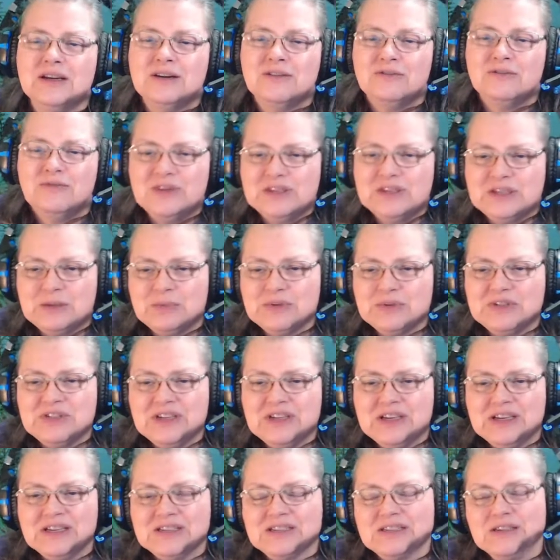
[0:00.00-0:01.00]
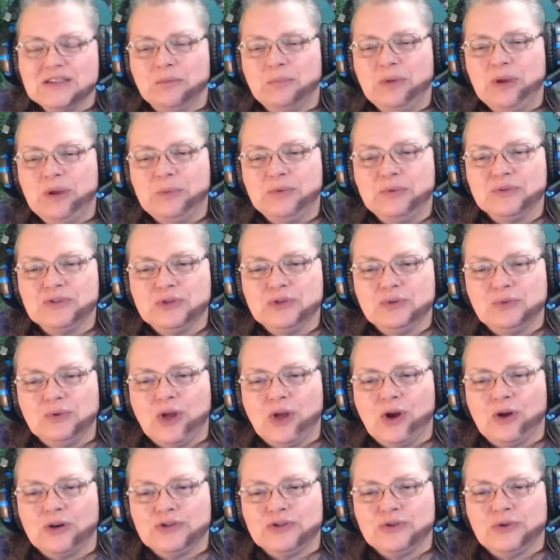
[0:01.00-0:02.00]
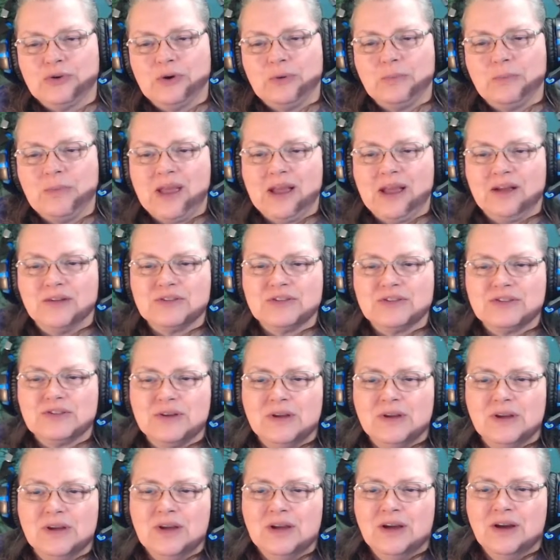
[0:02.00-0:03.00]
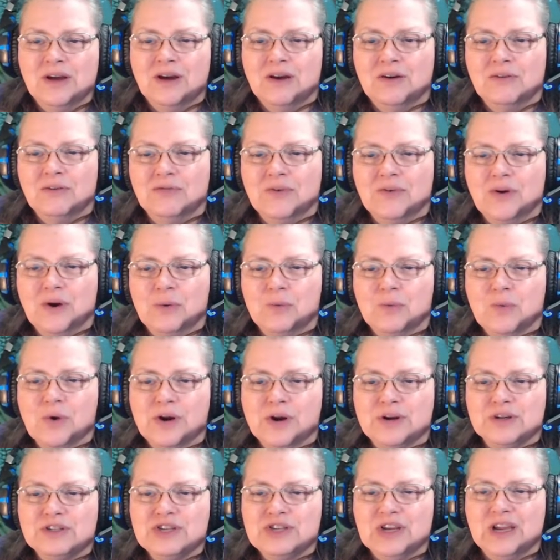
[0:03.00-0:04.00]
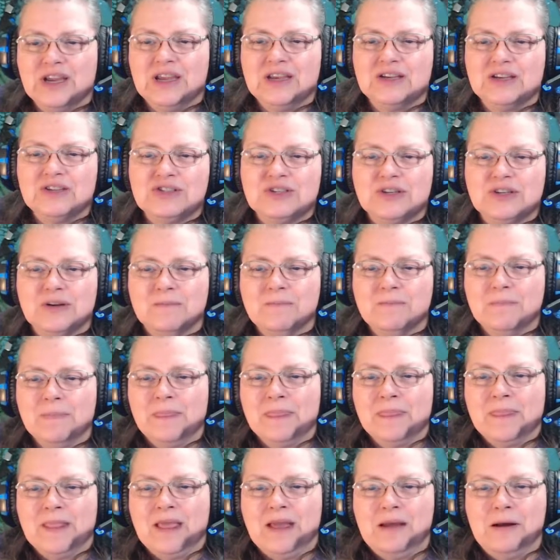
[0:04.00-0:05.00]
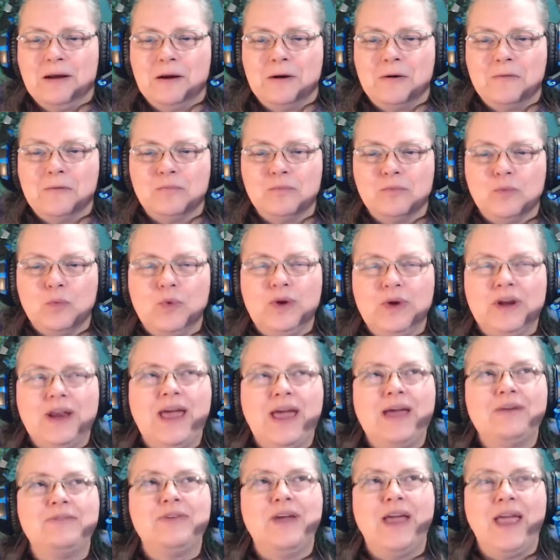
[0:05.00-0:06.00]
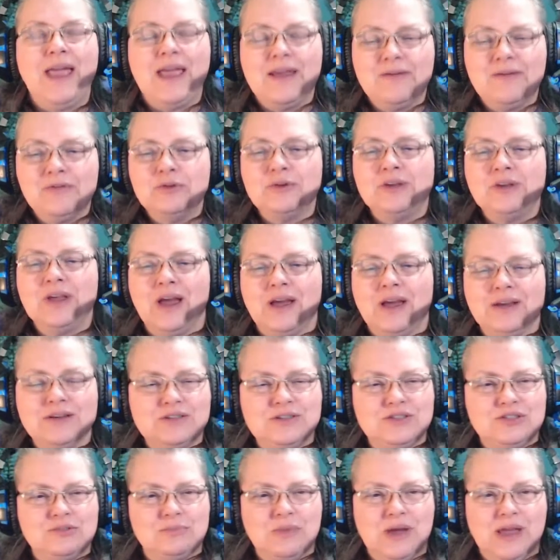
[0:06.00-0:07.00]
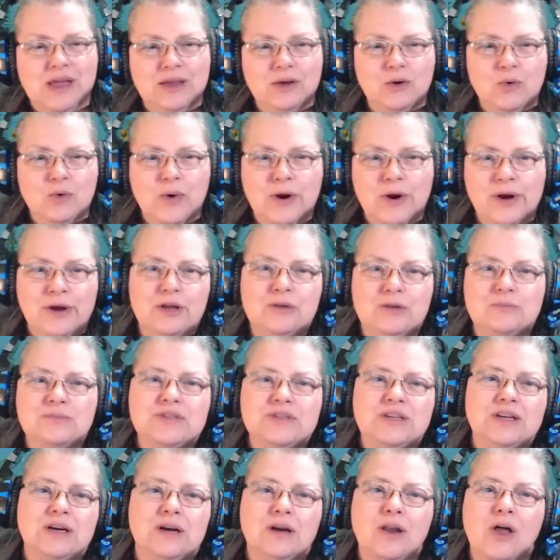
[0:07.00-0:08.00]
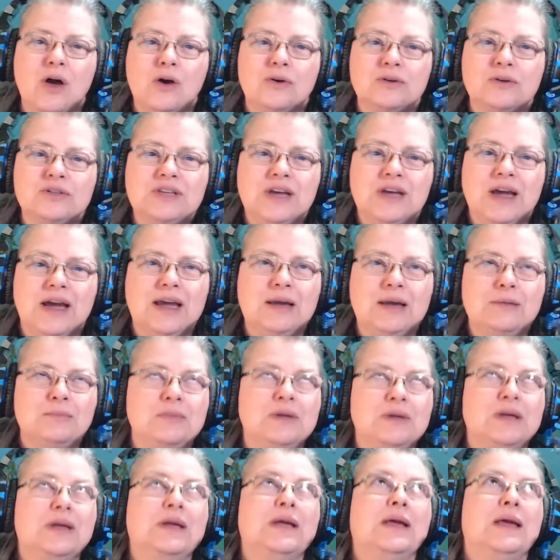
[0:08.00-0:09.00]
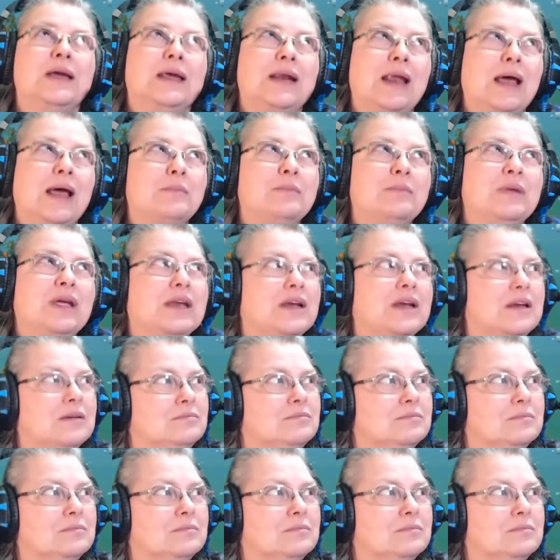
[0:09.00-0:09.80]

50%? Some people do larger amounts of water change. When I haven't gotten to my aquariums in a long time, and I mean